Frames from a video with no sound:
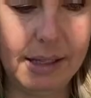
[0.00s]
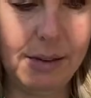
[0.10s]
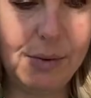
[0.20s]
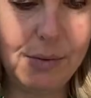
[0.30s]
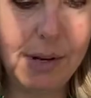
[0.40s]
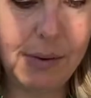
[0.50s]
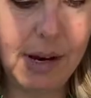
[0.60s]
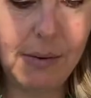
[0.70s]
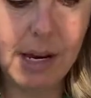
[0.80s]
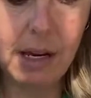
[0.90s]
Ooh, it
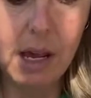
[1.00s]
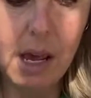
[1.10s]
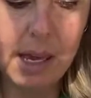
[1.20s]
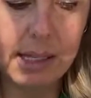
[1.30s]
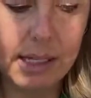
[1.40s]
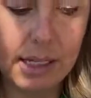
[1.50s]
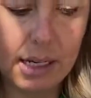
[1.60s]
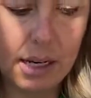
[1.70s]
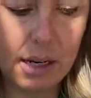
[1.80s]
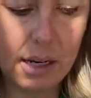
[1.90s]
got wet. And
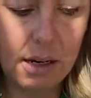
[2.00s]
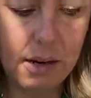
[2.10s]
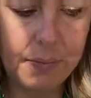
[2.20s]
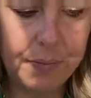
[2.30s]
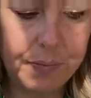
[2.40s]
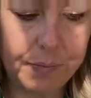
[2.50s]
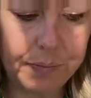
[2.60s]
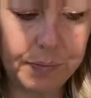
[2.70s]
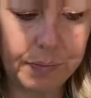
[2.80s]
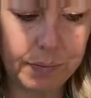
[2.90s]
stick it on.
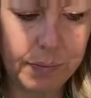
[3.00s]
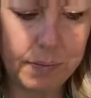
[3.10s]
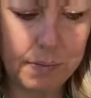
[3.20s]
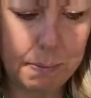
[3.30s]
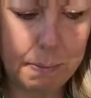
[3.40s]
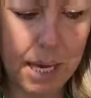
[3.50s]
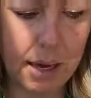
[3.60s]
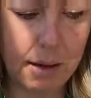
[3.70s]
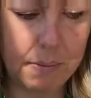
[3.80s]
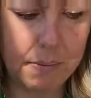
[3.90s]

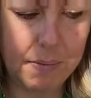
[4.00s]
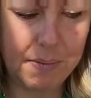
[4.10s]
Bam.